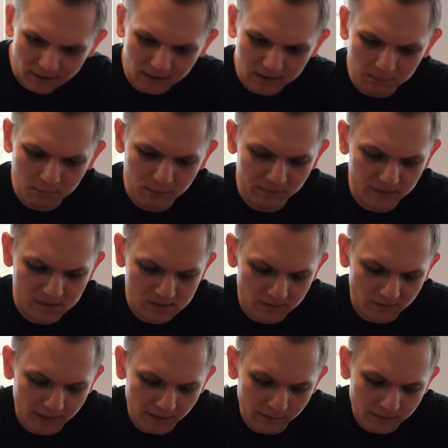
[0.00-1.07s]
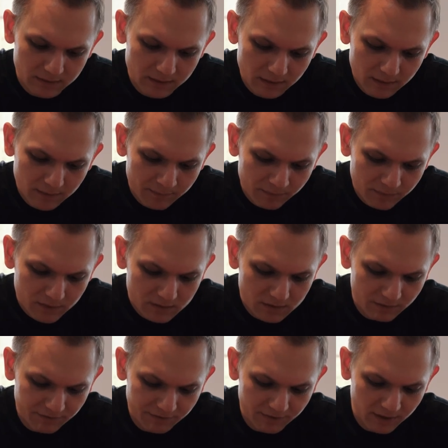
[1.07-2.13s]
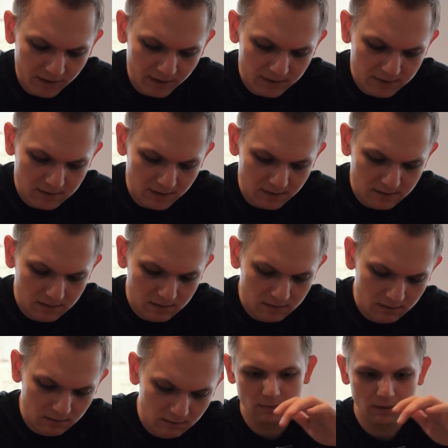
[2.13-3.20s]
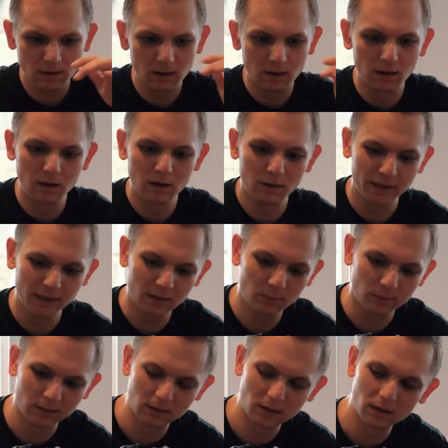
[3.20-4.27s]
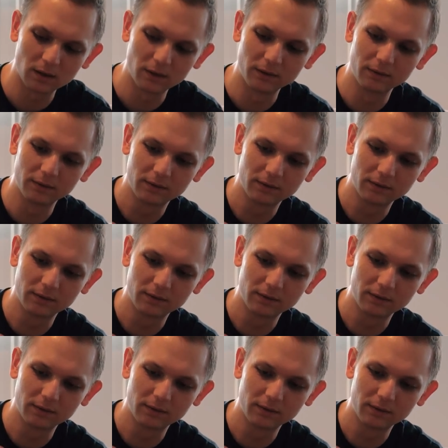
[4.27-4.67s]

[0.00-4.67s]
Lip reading: move this around. So first oh, here we go.